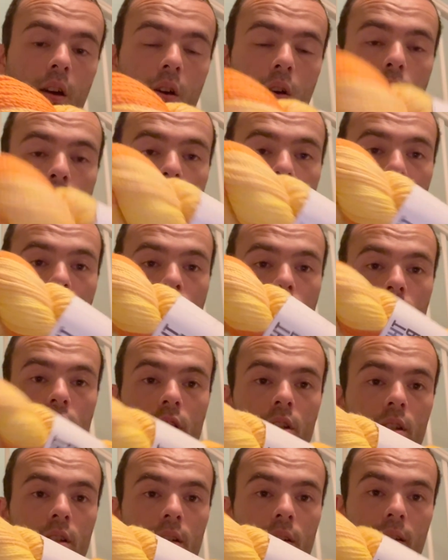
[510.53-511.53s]
orange
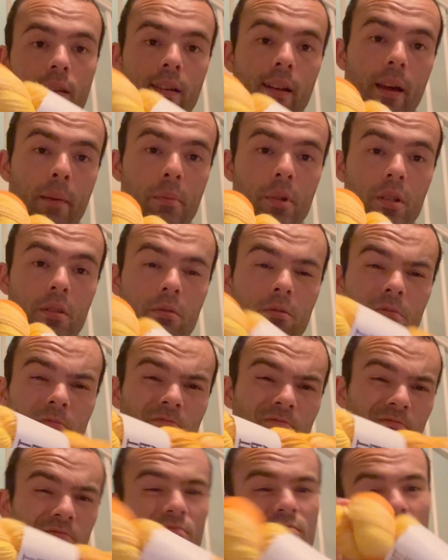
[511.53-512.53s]
and lemon.
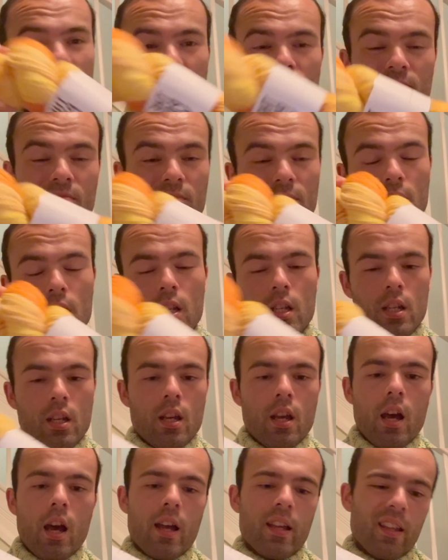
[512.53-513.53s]

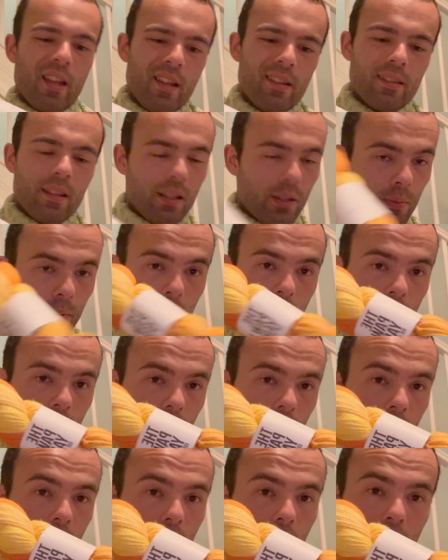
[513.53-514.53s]
I guess that's where I was
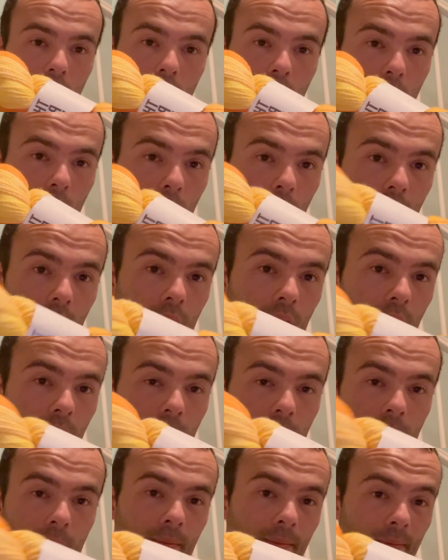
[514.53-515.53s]
going along with
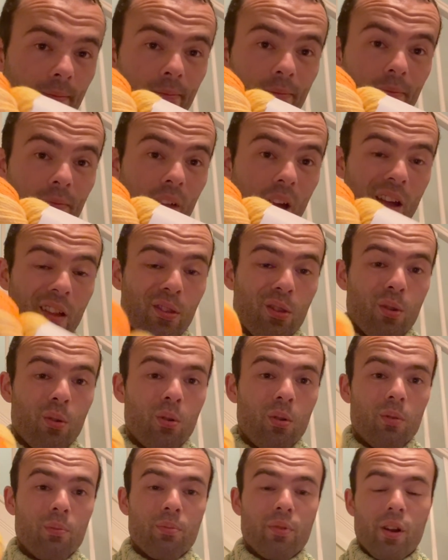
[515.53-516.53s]
that
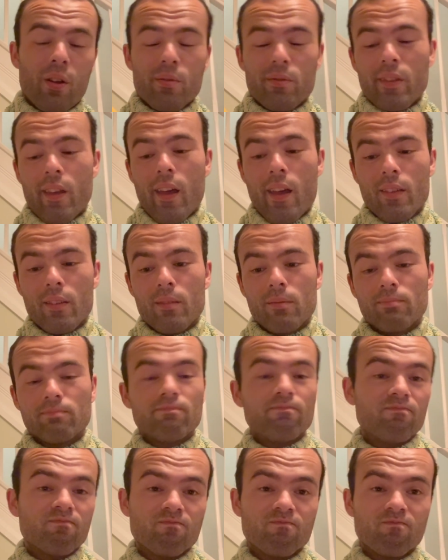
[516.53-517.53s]
thought process.
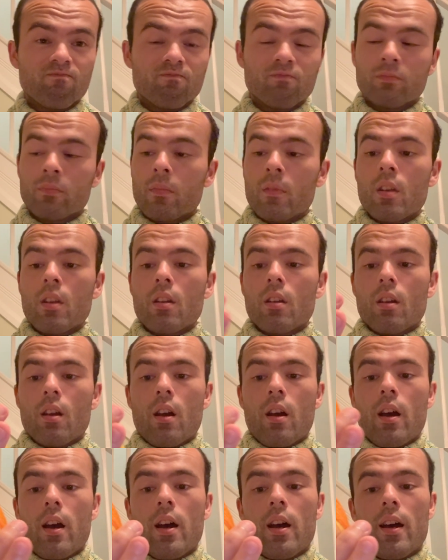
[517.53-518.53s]

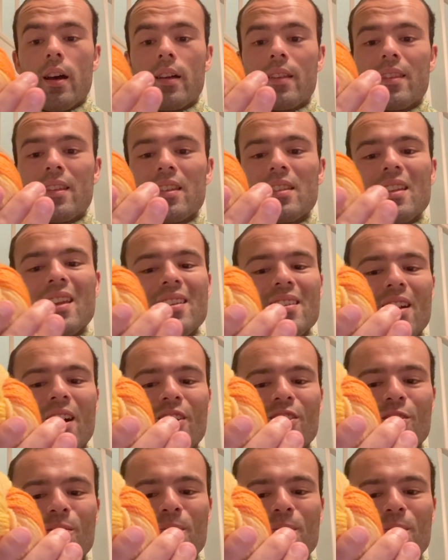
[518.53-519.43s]
This is 100%